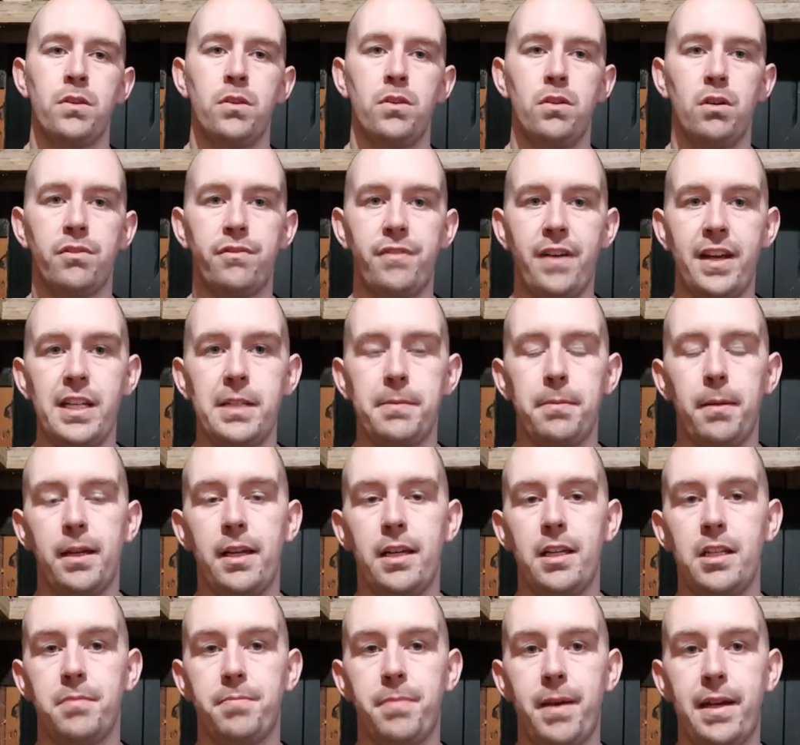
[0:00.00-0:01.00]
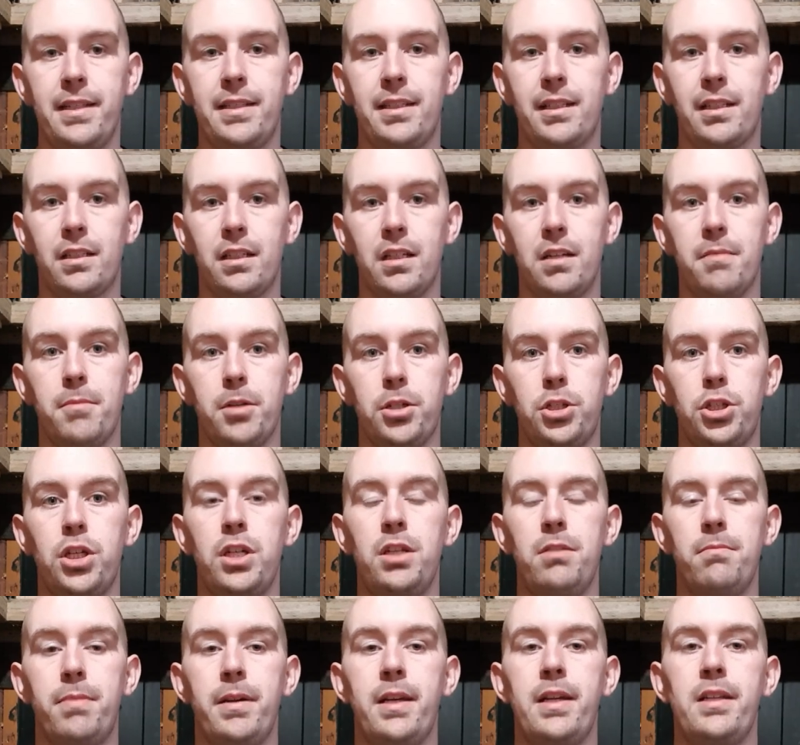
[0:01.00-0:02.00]
Your faceplate is basically a
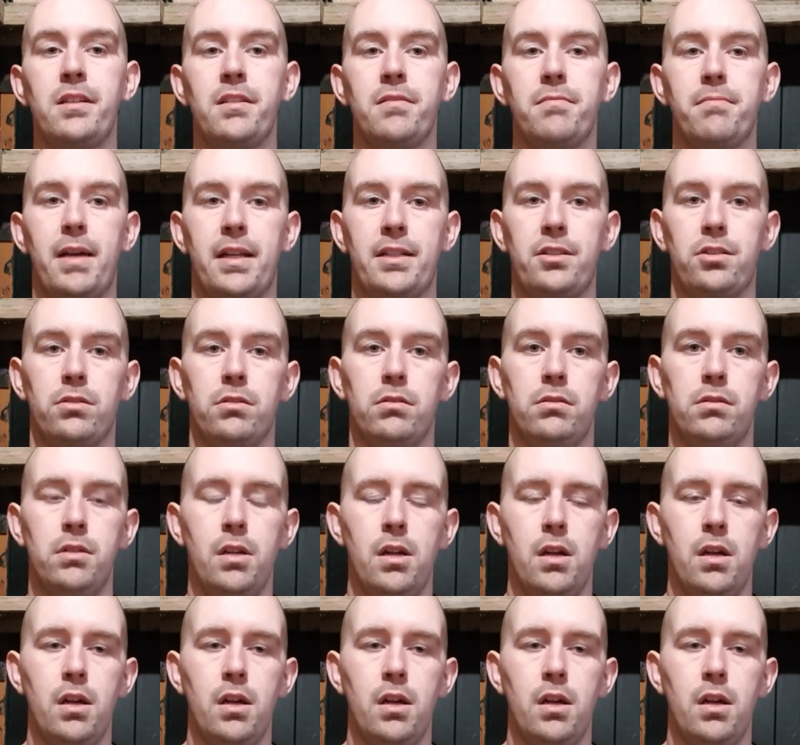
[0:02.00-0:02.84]
machined piece of metal